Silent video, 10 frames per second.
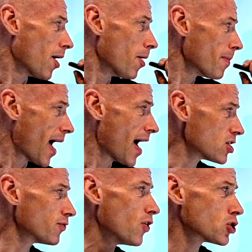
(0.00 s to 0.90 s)
Um,
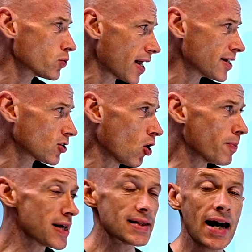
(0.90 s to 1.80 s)
Azure Virtual
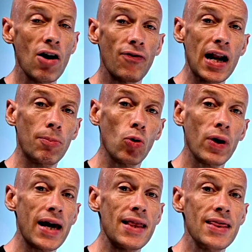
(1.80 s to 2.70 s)
Desktop is now
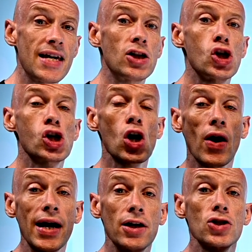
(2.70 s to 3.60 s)
available in the
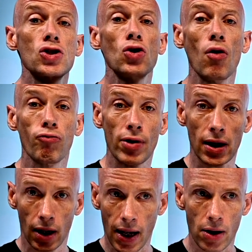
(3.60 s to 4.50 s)
China
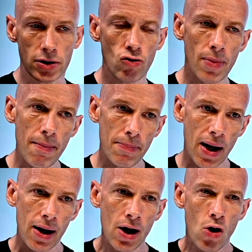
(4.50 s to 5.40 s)
Sovereign Cloud. So
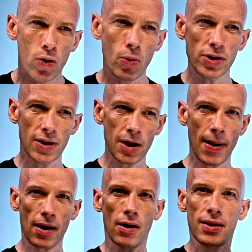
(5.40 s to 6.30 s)
remember, we always think
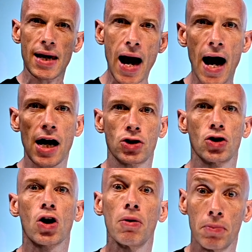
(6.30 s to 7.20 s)
about kind of the
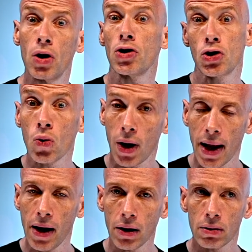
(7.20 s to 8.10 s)
Azure Commercial
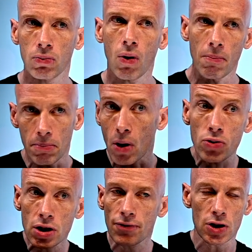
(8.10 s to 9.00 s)
Cloud, what
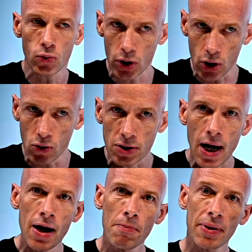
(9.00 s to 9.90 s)
most of us will use,
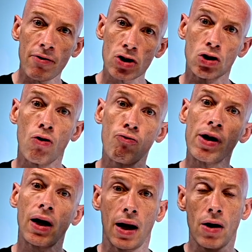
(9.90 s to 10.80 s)
but there are
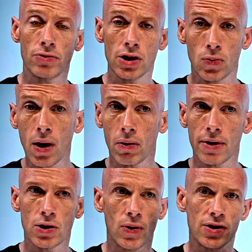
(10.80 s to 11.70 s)
sovereign clouds as well.
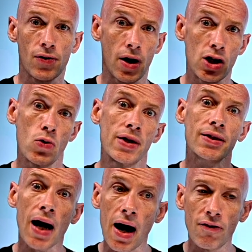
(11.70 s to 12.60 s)
There's ones for like US
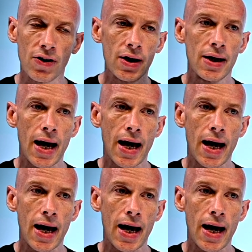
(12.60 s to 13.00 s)
Gov,